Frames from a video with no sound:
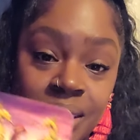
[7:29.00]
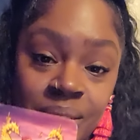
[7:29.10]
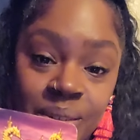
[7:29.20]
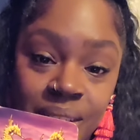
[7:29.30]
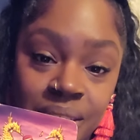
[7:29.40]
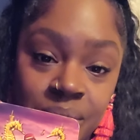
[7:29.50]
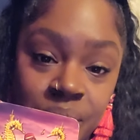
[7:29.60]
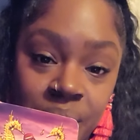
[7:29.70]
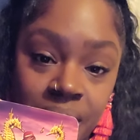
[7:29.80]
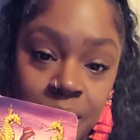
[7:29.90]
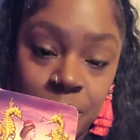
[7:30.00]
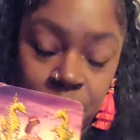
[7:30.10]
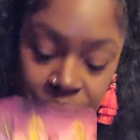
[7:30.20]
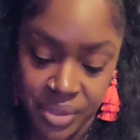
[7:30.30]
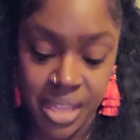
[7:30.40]
a new love, okay?
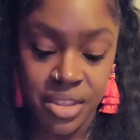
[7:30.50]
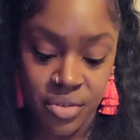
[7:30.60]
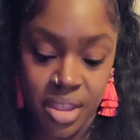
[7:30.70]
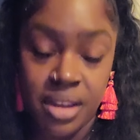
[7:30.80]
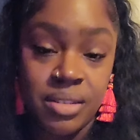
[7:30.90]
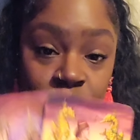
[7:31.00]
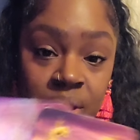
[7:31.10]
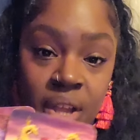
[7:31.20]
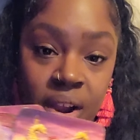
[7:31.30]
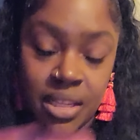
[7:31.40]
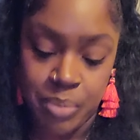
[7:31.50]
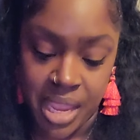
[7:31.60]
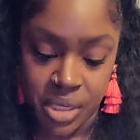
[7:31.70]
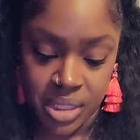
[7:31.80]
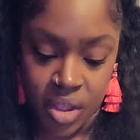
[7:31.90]
You and new stars.
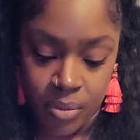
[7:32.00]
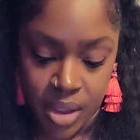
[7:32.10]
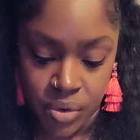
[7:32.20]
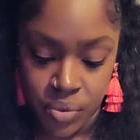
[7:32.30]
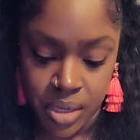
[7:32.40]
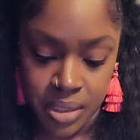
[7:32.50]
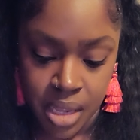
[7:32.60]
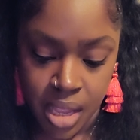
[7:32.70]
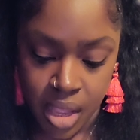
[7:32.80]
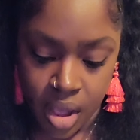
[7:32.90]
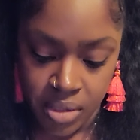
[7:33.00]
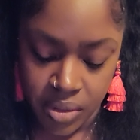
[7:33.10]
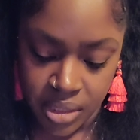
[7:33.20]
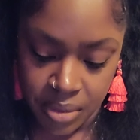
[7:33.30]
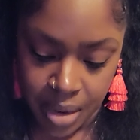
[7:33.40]
Pages talk about newness.
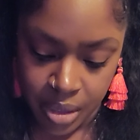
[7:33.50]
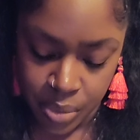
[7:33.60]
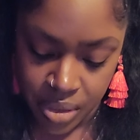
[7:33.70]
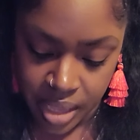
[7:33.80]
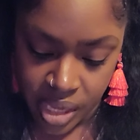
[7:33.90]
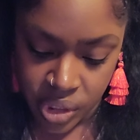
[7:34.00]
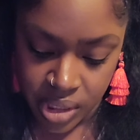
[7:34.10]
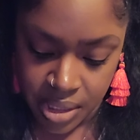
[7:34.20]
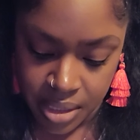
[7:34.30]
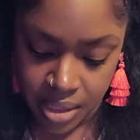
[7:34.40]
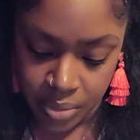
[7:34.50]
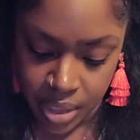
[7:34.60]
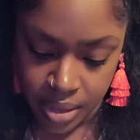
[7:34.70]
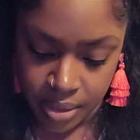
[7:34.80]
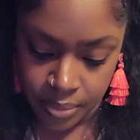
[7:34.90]
Also, some type of communication is gonna come
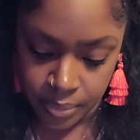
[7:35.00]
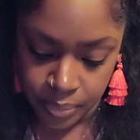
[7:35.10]
in